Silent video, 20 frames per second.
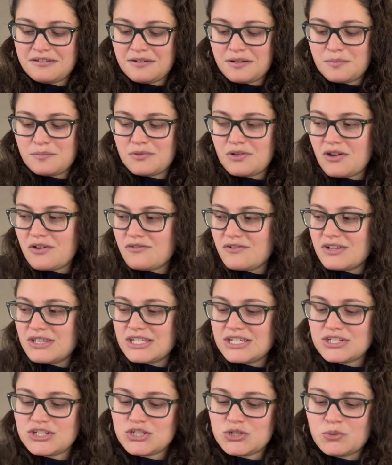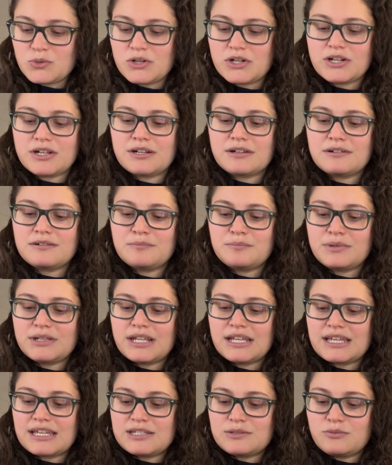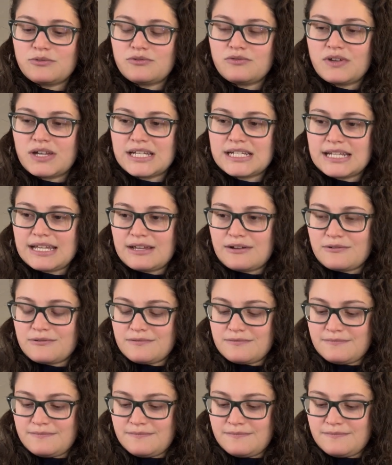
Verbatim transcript: I'm not really sure, but I guess we'll find out.